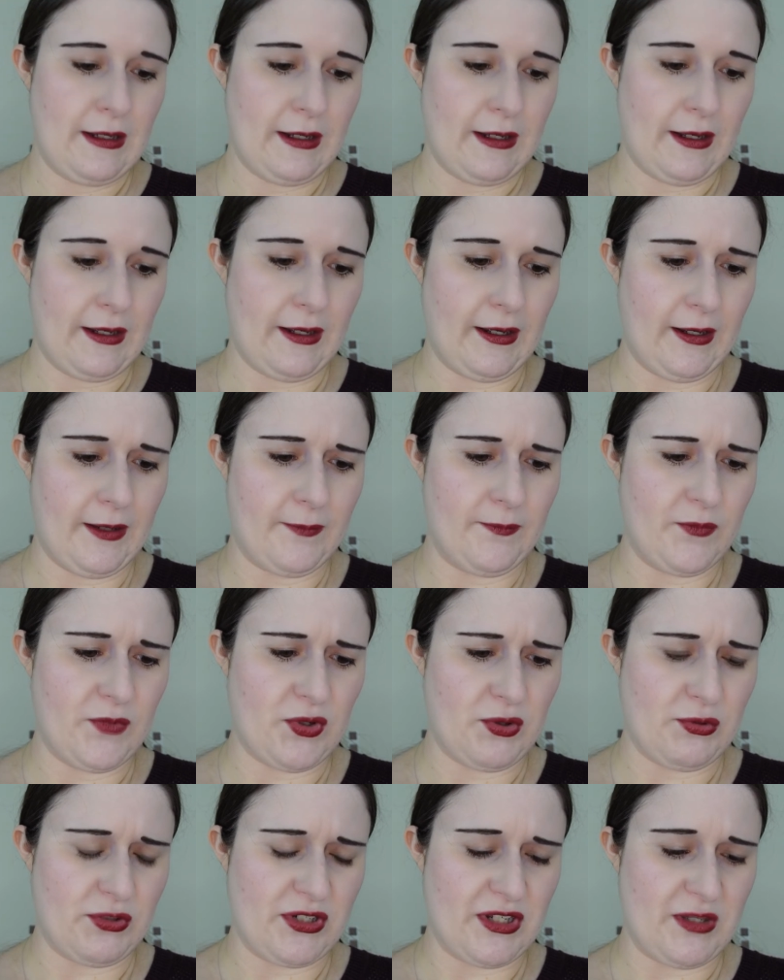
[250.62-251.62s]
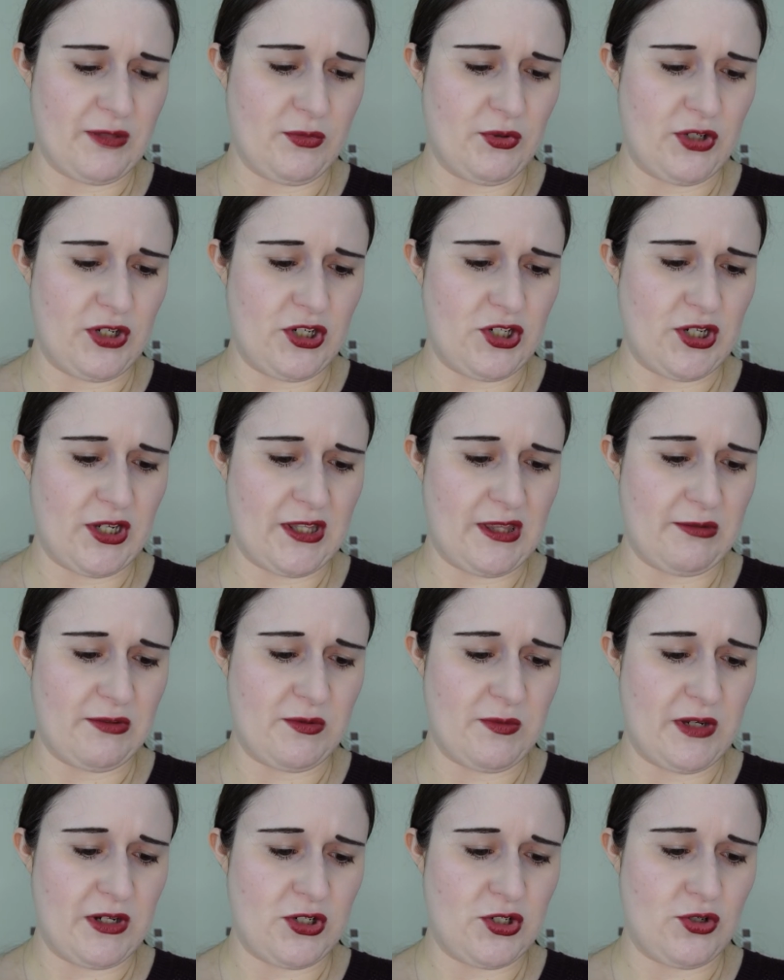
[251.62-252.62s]
Or was it the Money shade that was a
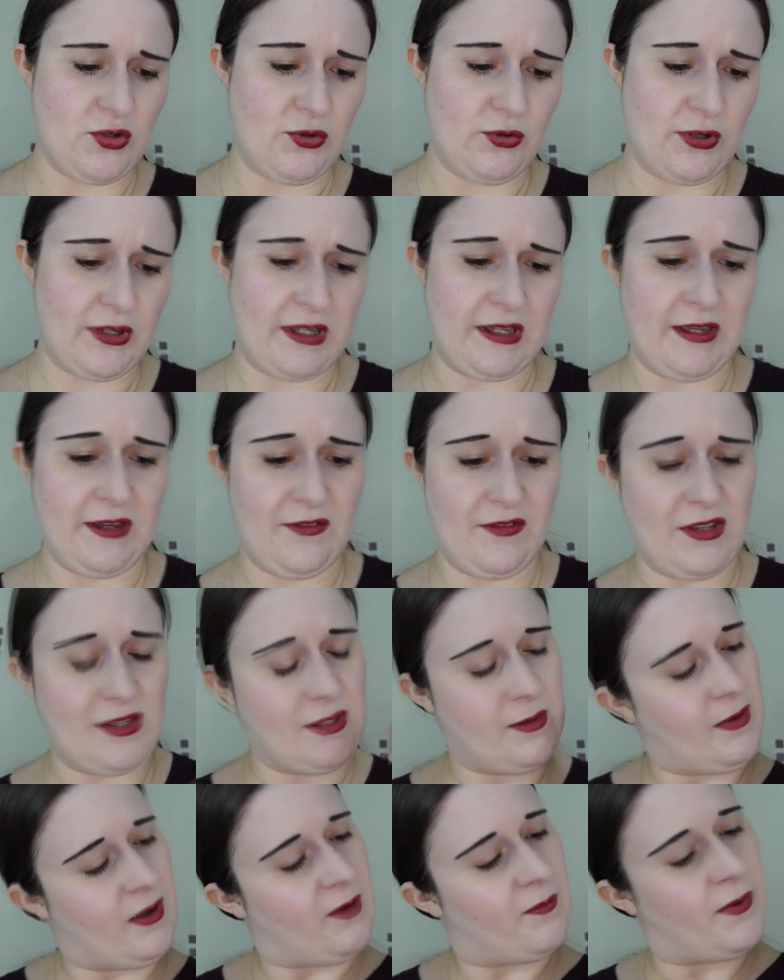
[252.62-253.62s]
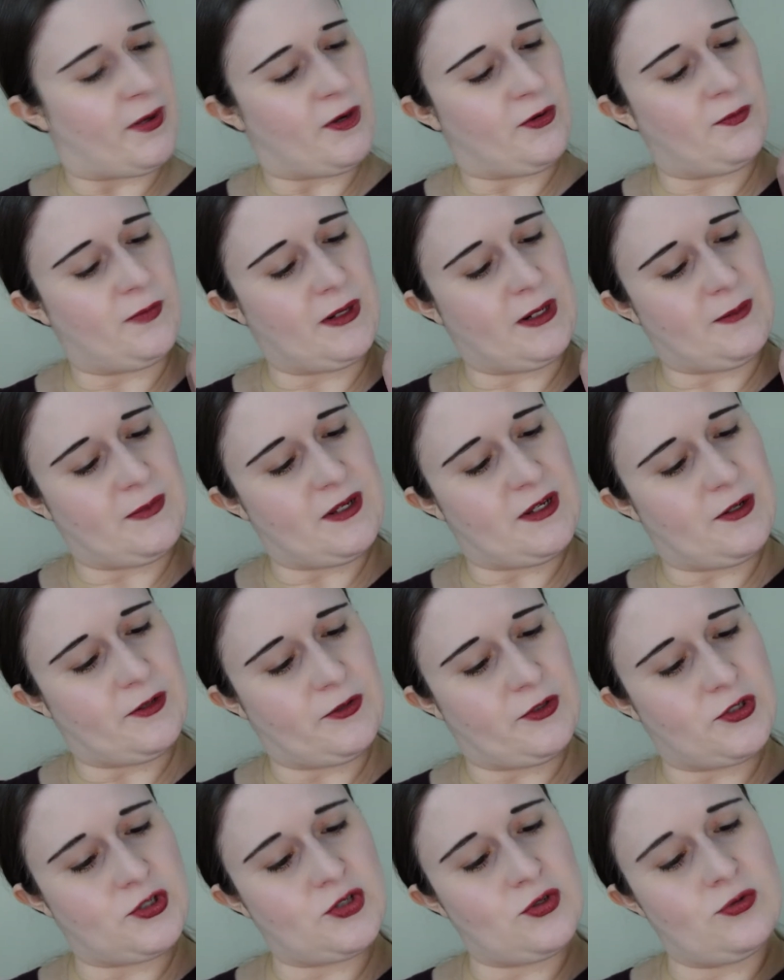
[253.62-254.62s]
bit chalky? I think they might have both been a bit on
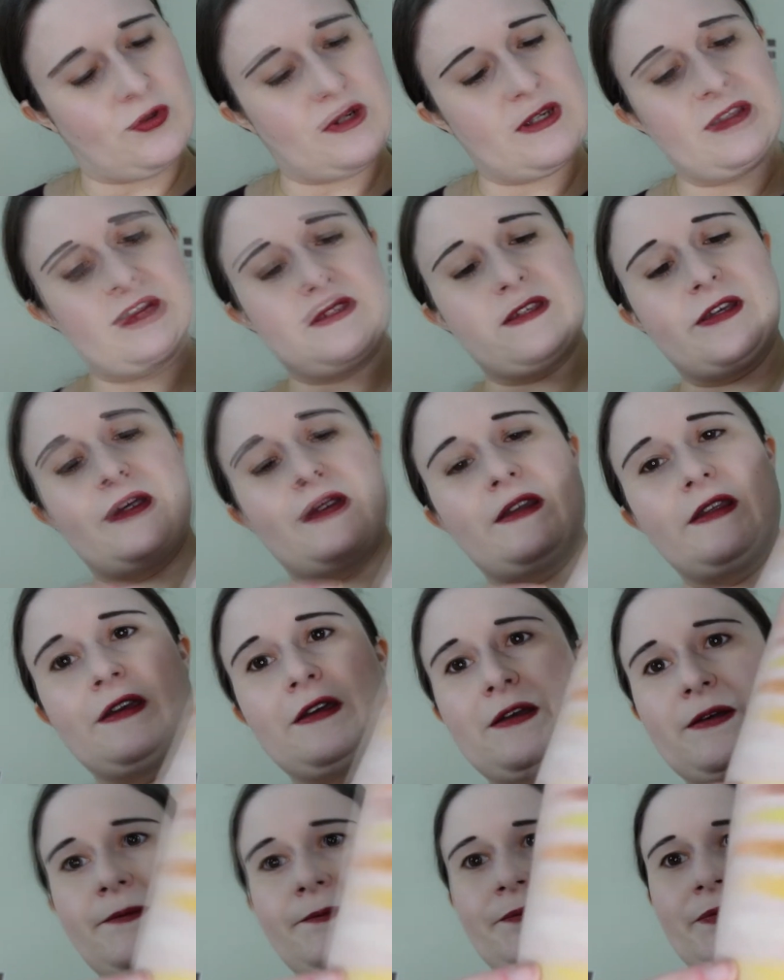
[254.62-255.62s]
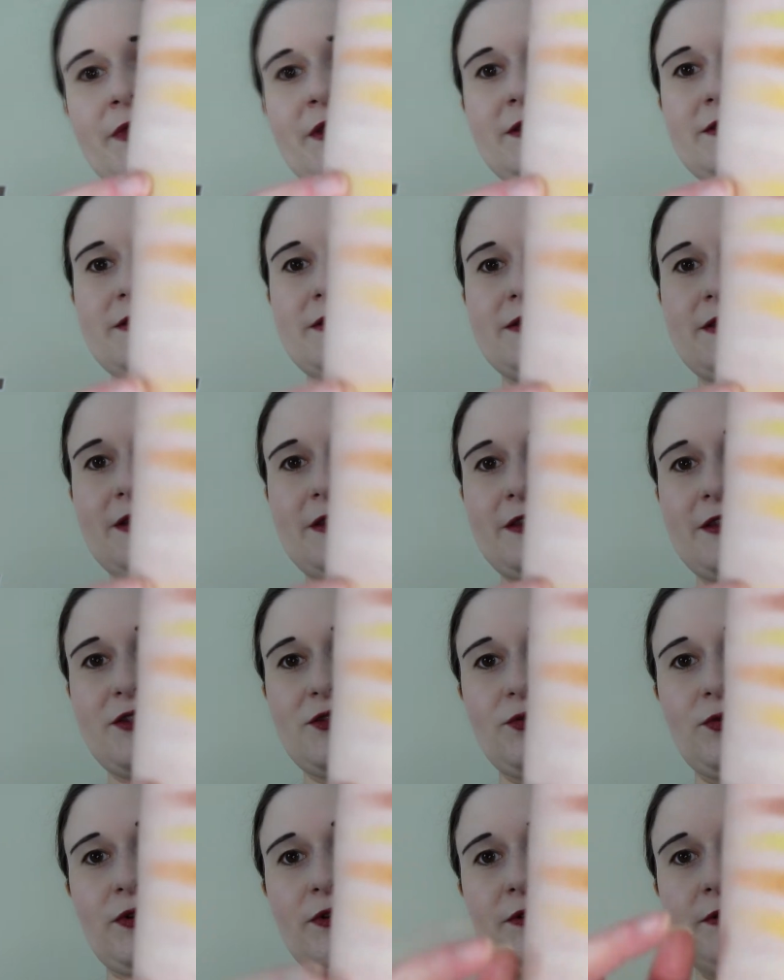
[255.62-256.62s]
the chalky side. So say
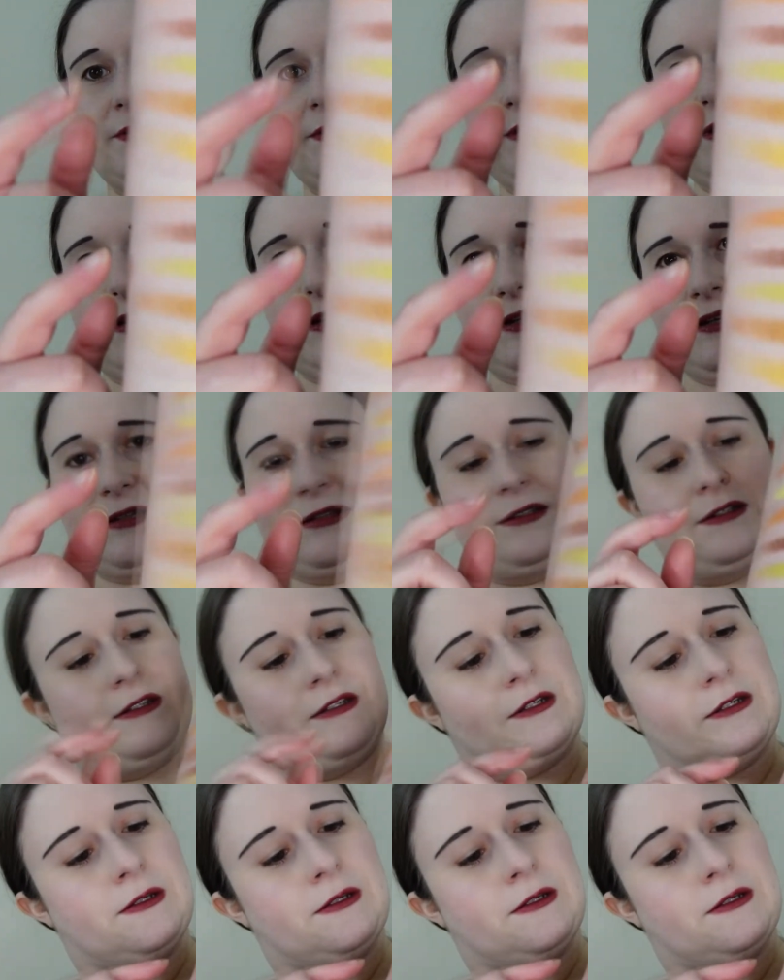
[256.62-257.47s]
this one and